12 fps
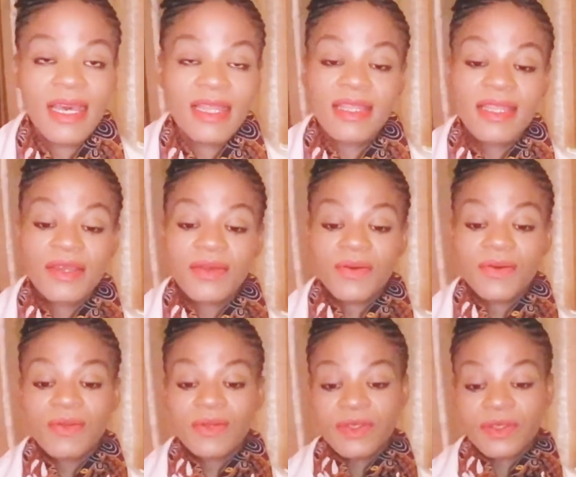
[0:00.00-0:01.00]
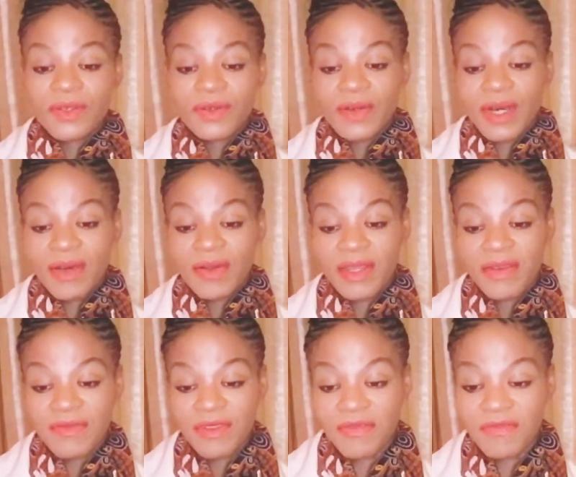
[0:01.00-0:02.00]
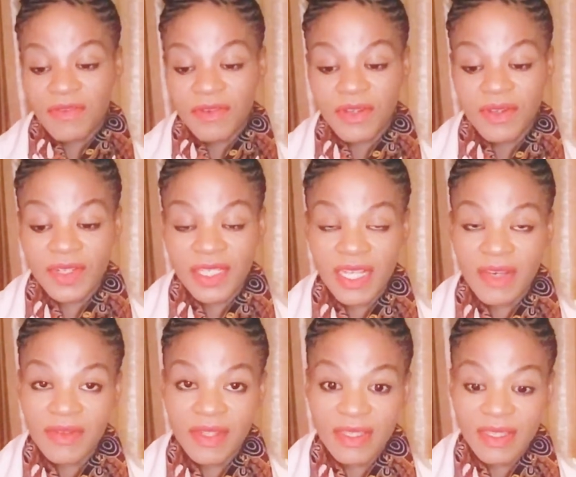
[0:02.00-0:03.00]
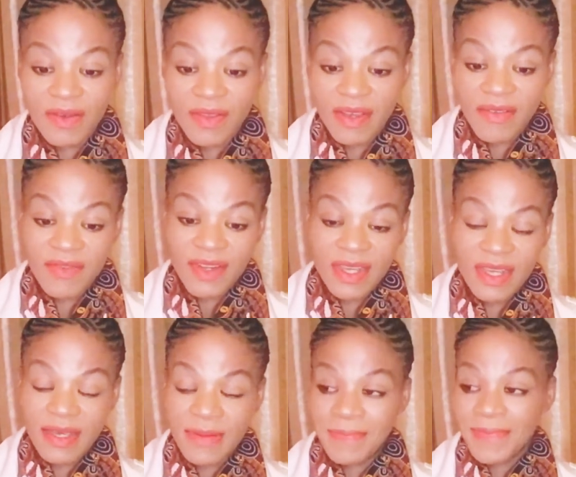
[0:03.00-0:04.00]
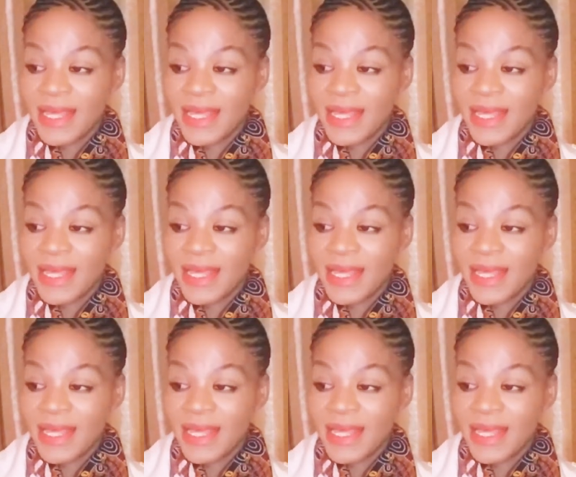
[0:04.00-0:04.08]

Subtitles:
And then also our level 4 lockdown in South Africa.